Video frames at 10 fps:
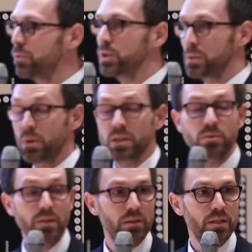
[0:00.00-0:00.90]
for
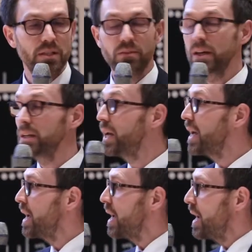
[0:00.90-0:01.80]
sponsoring this event.
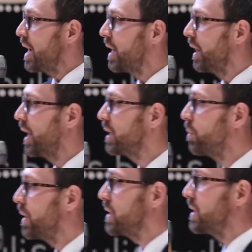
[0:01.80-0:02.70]

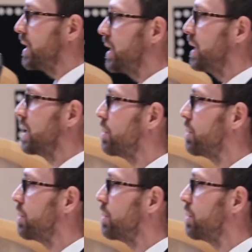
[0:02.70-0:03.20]
Likewise, in